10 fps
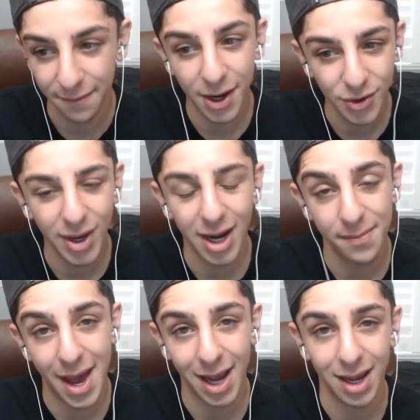If I do get
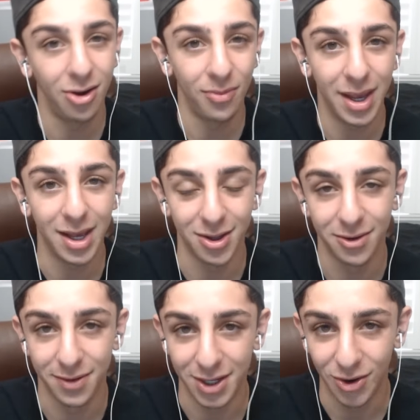it back, I'll make
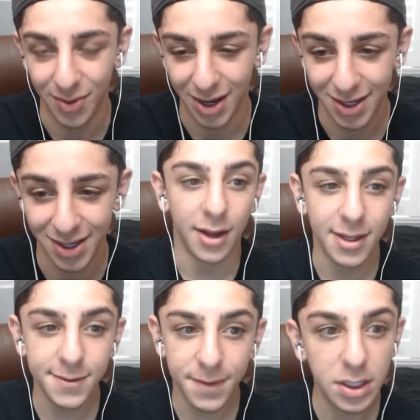another video about it. All right,
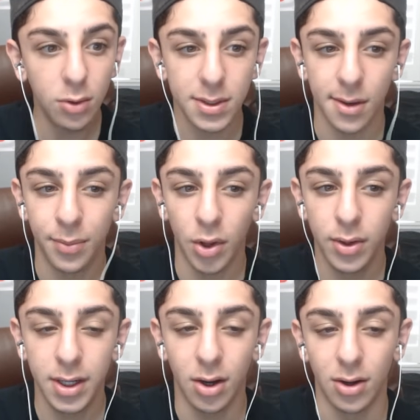this video was
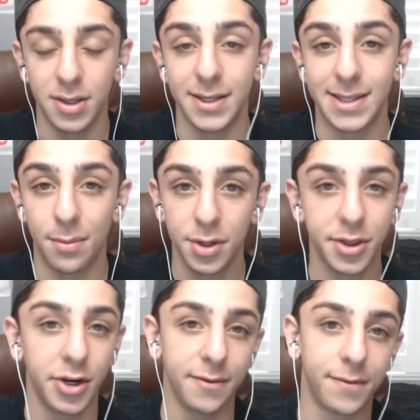uploaded on December
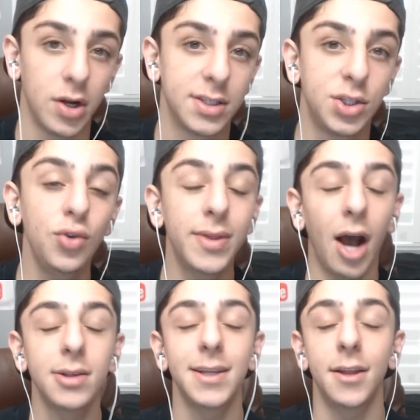31st,
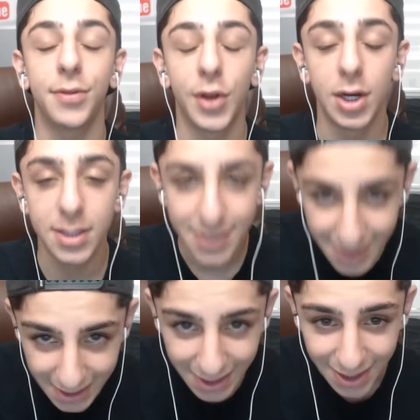
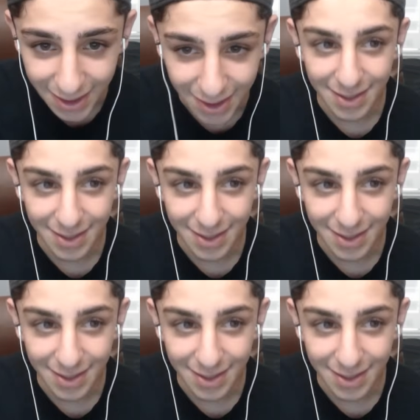2013.